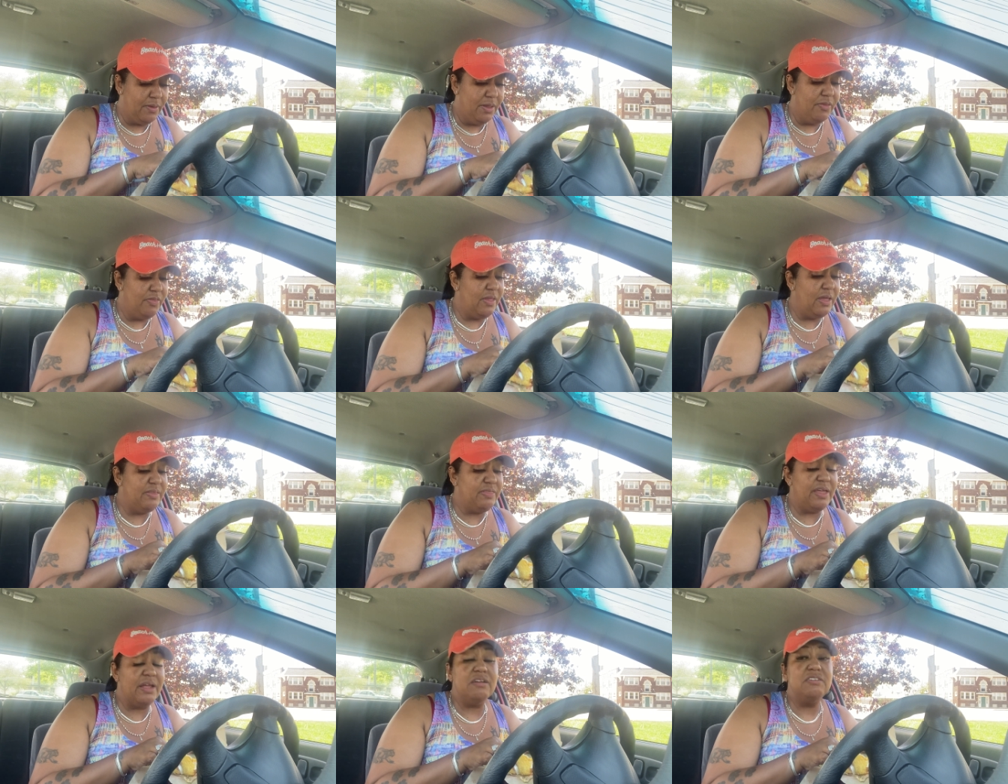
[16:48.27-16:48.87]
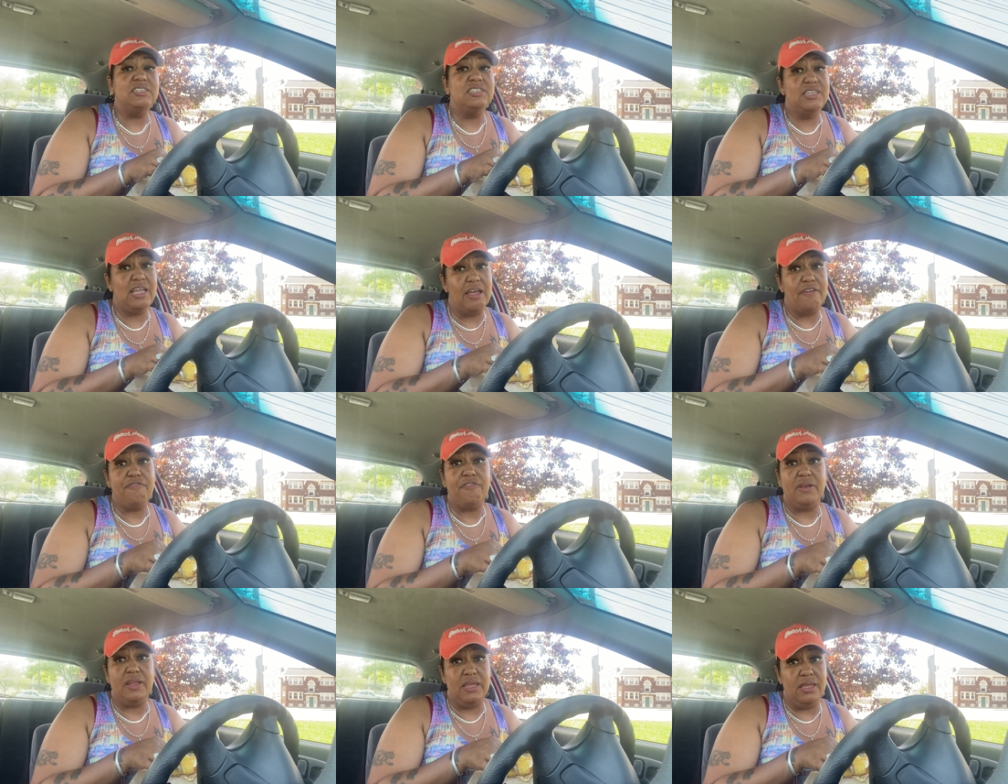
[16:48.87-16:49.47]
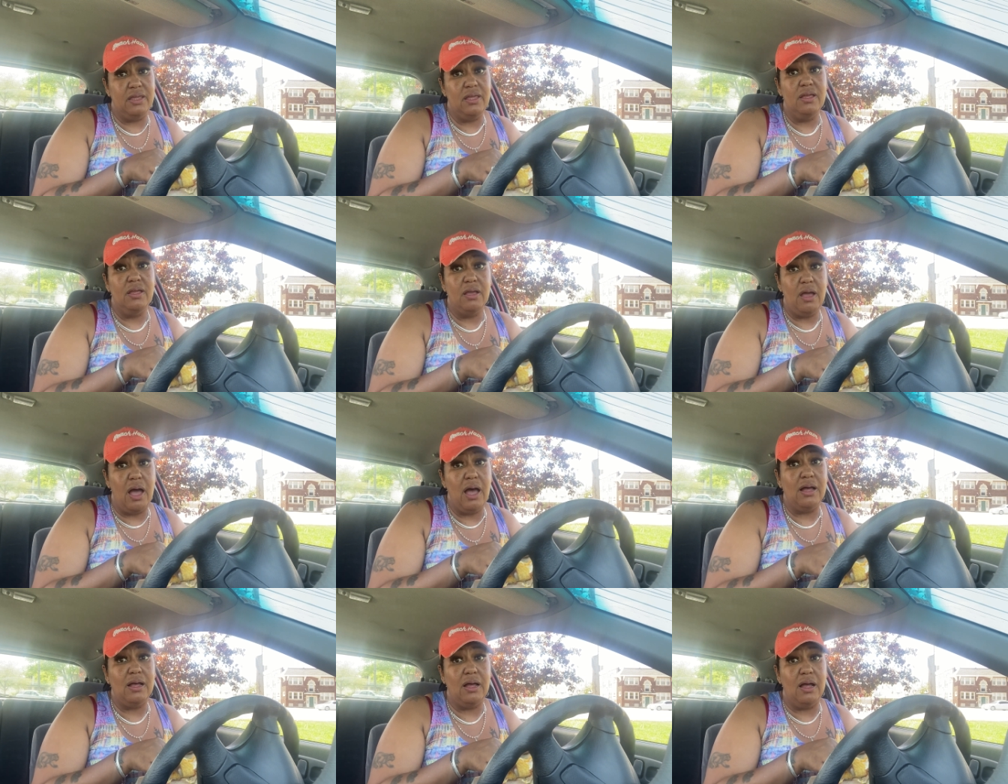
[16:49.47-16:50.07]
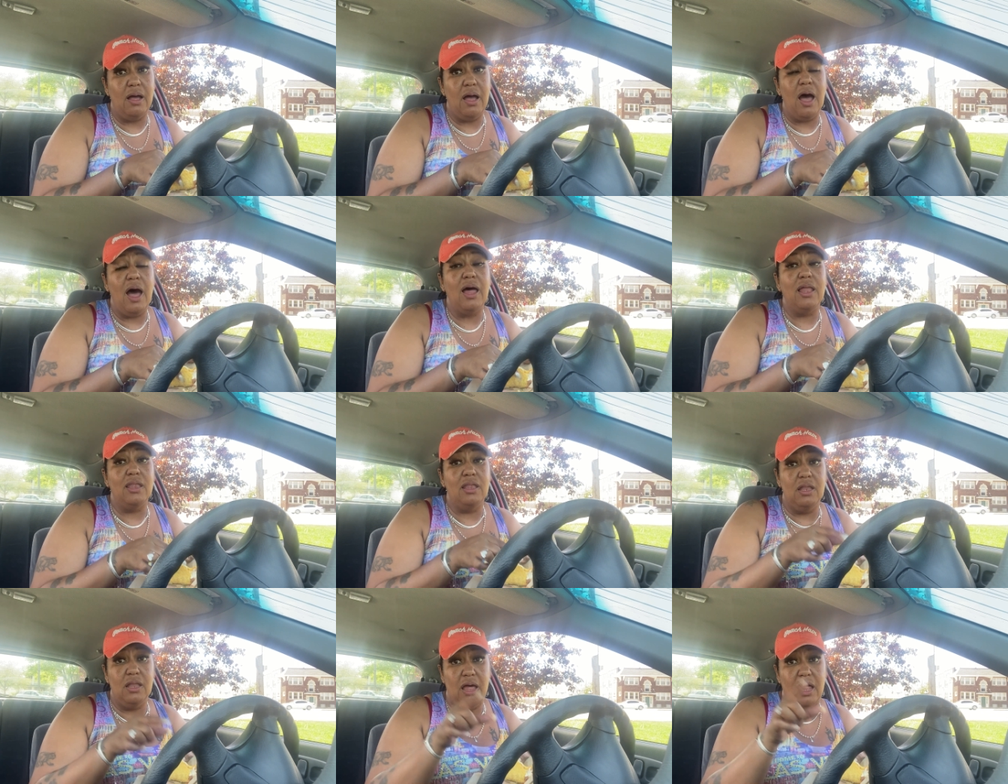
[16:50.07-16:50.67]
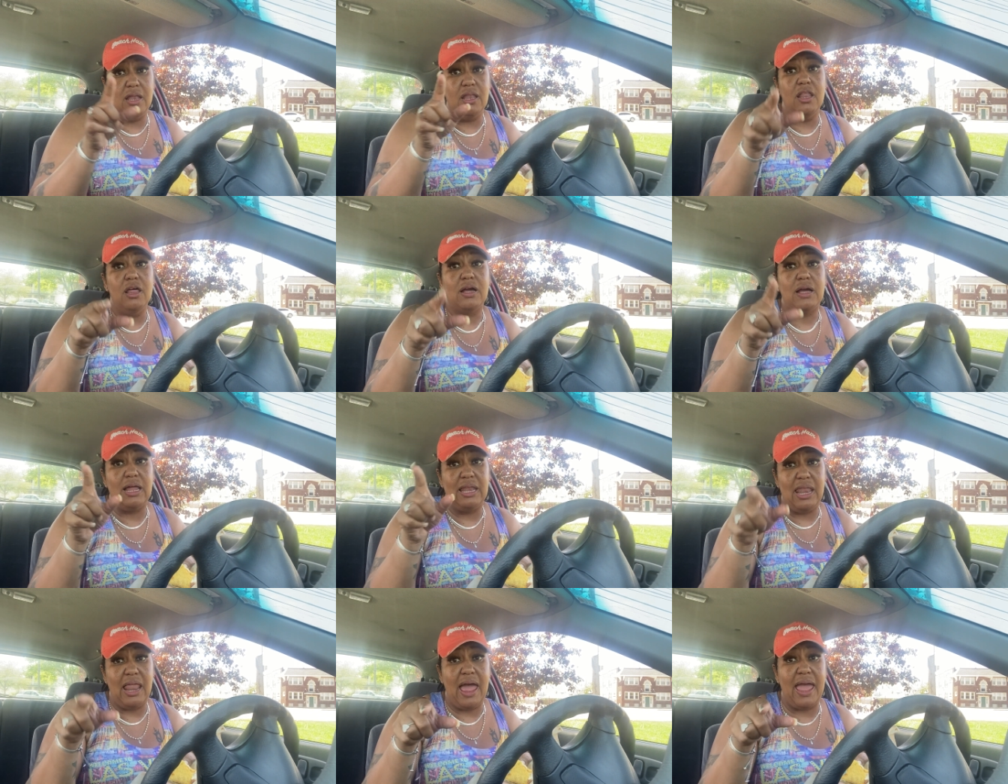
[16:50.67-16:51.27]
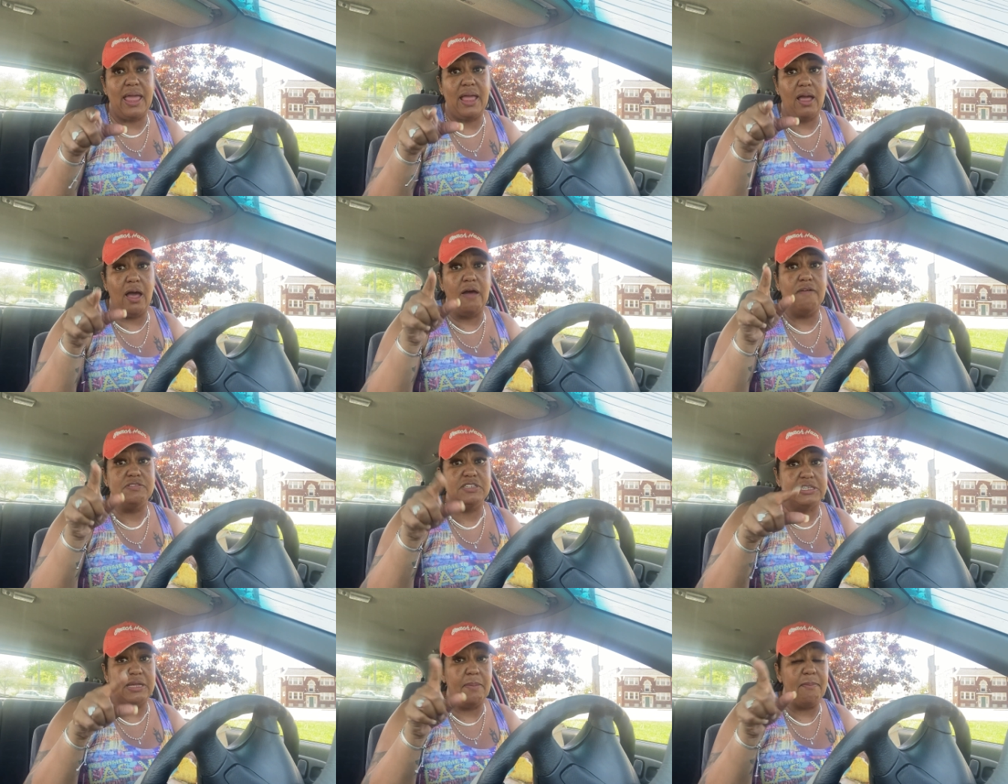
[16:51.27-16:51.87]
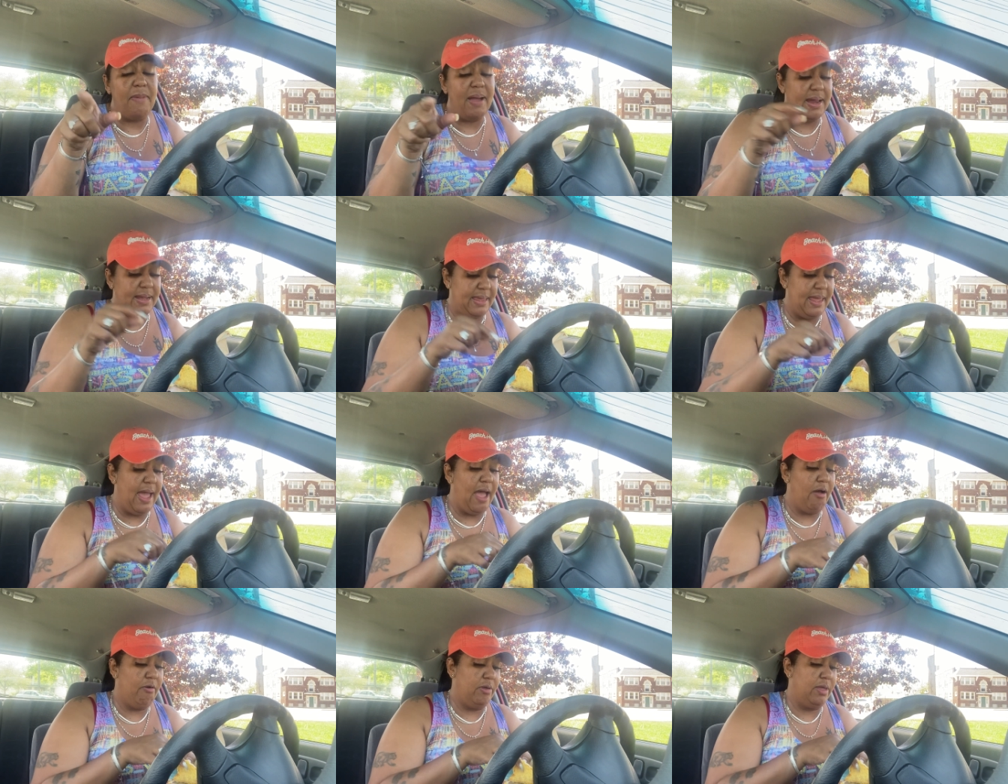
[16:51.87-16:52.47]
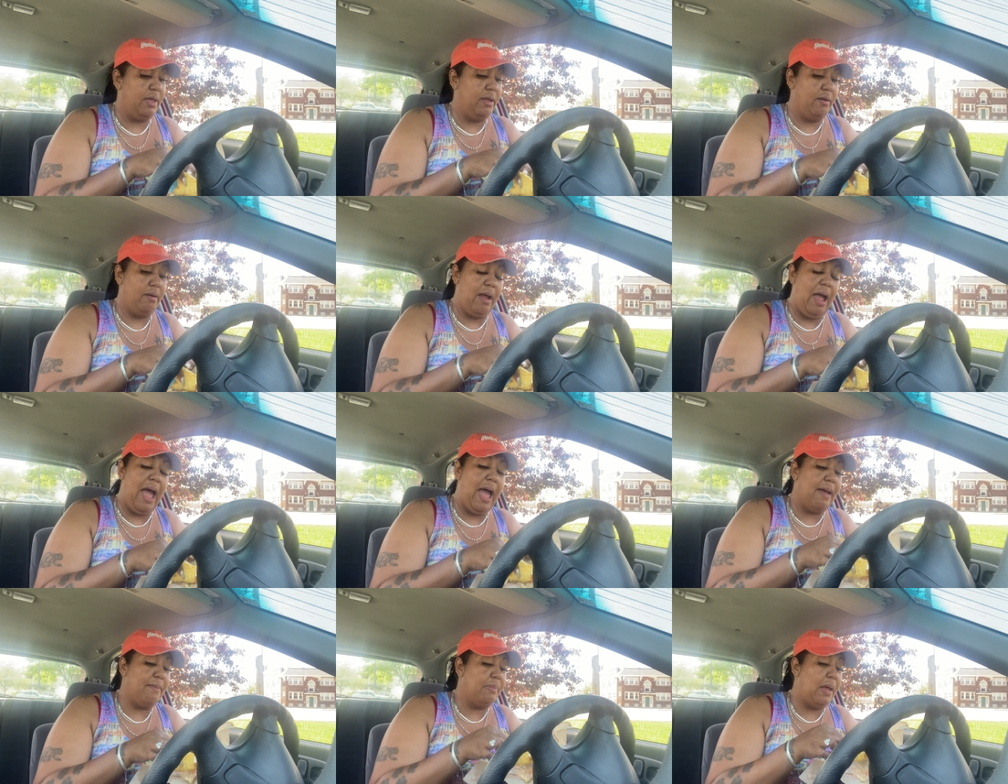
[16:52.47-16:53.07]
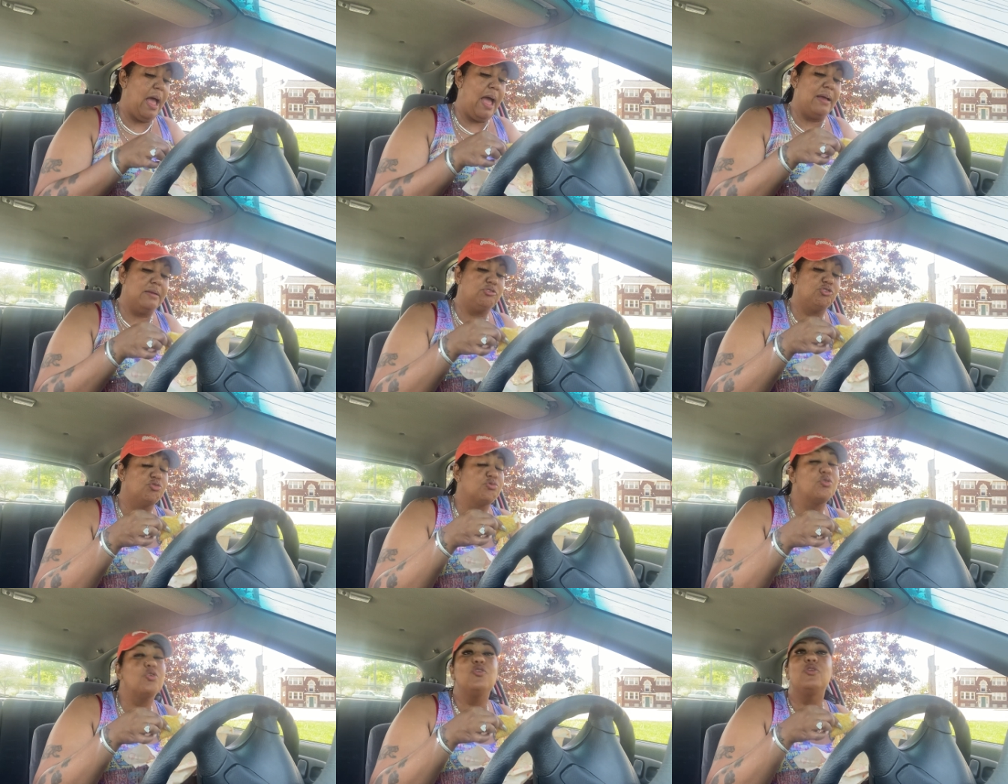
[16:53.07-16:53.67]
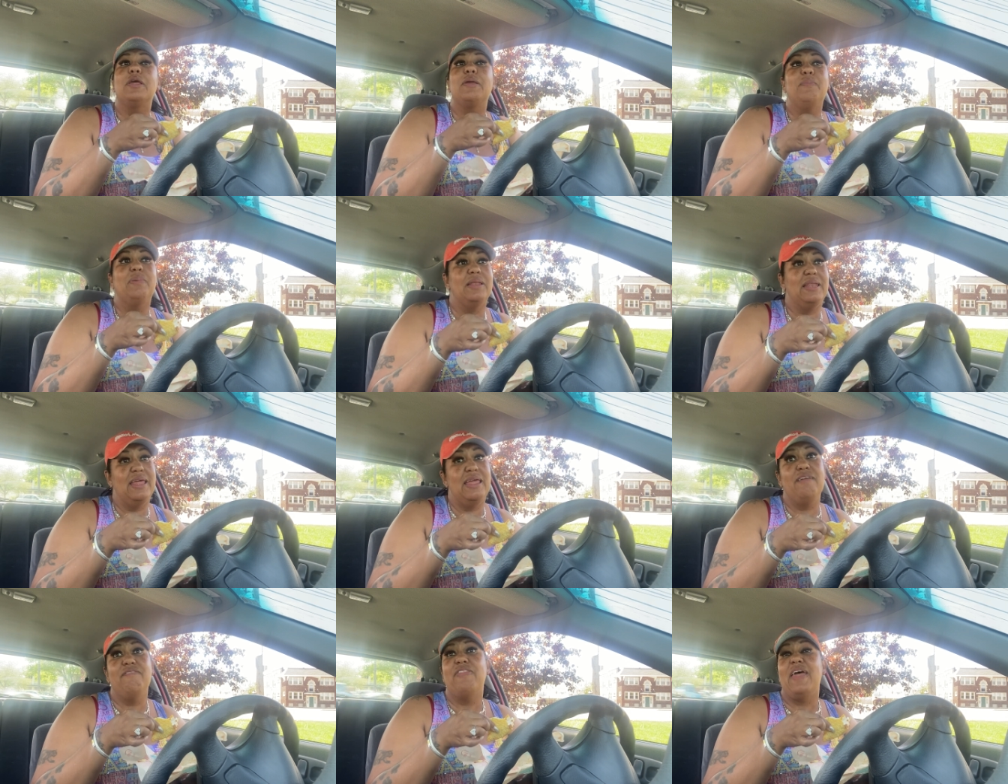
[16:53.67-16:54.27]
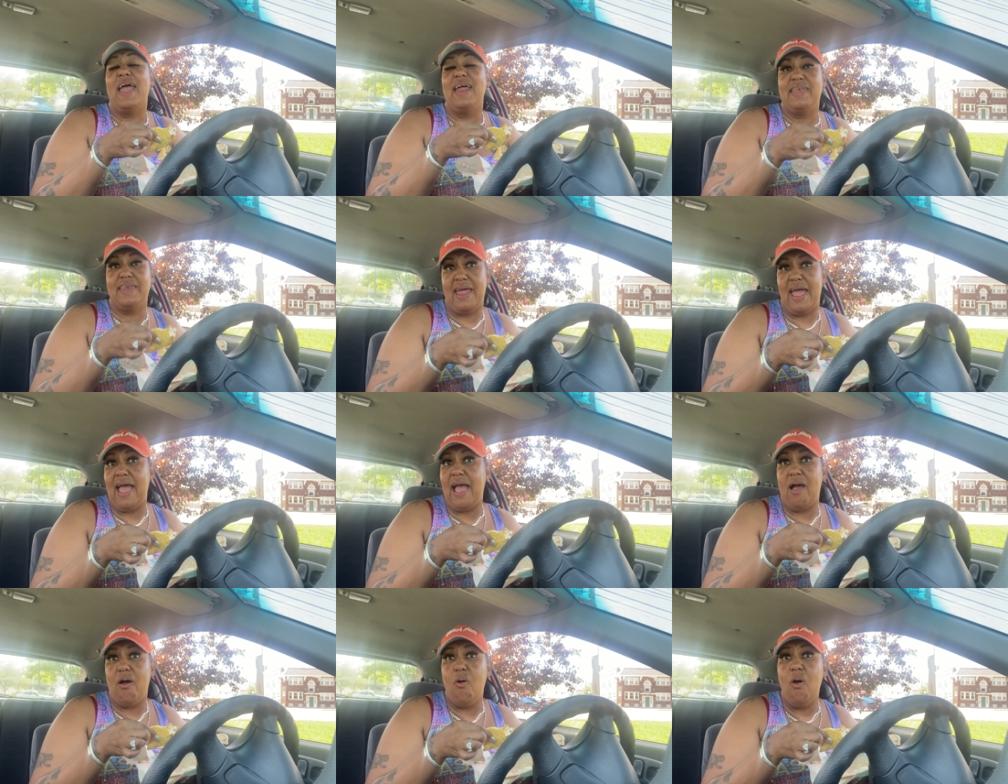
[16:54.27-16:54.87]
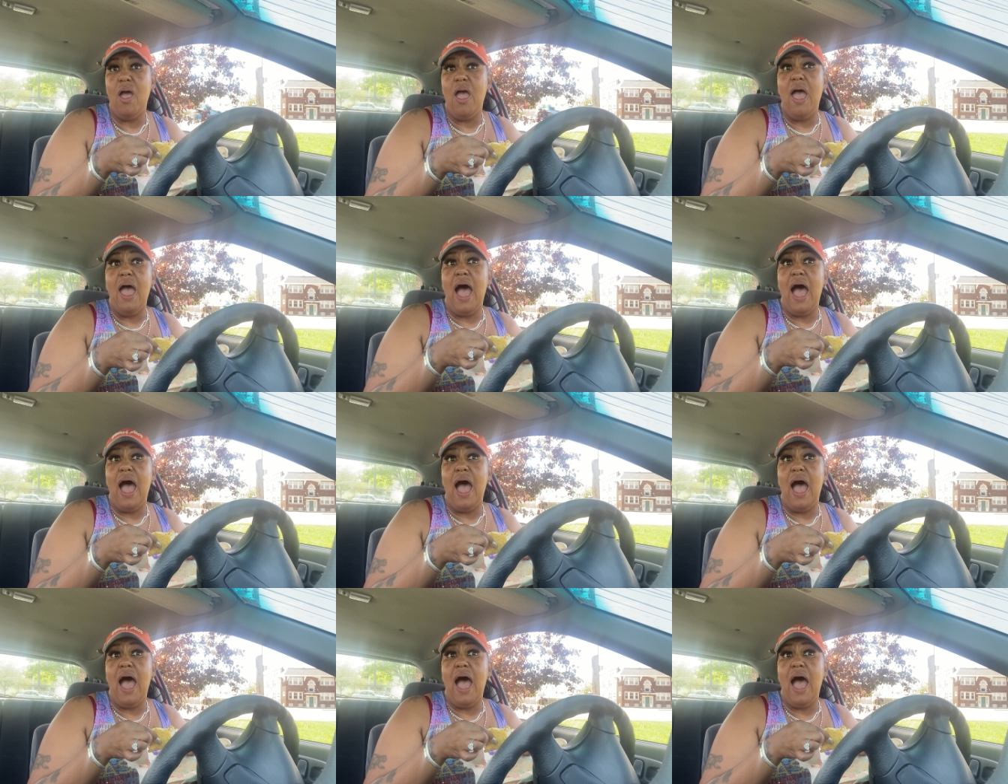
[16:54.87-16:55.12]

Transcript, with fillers: There's definitely a, a, a look-alike of somebody out here. I, I truly believe that now.